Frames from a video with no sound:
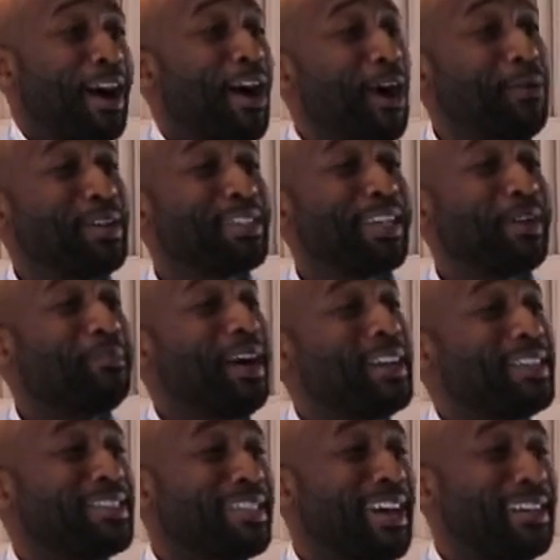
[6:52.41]
I always say my
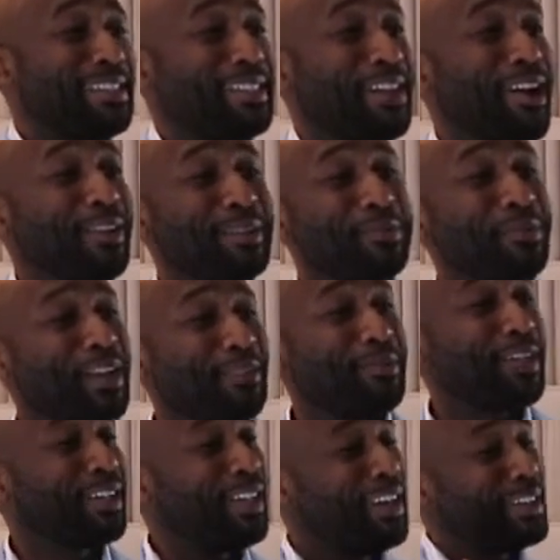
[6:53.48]
design style is whatever
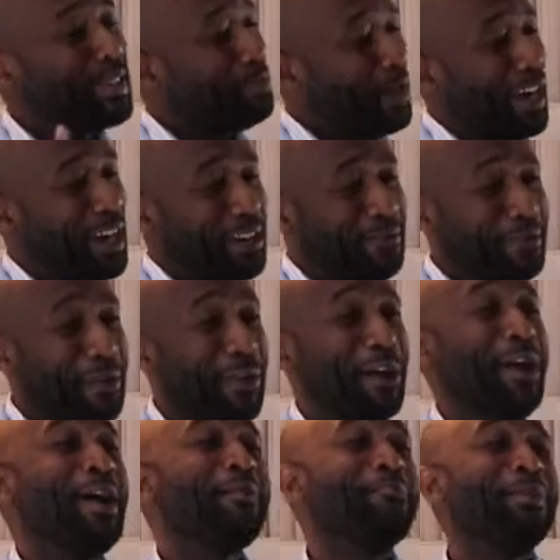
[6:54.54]
the client is paying
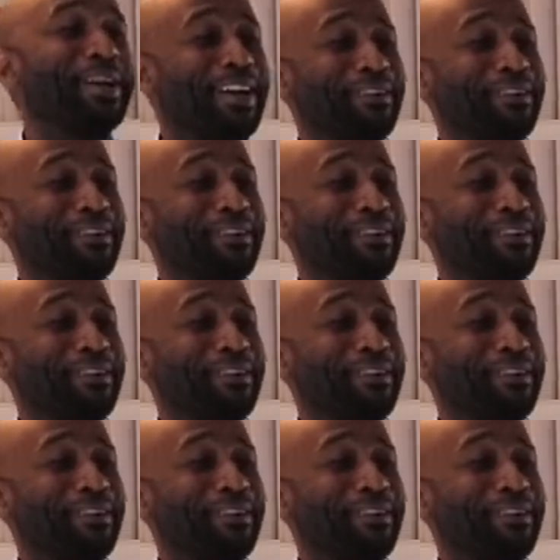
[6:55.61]
for, but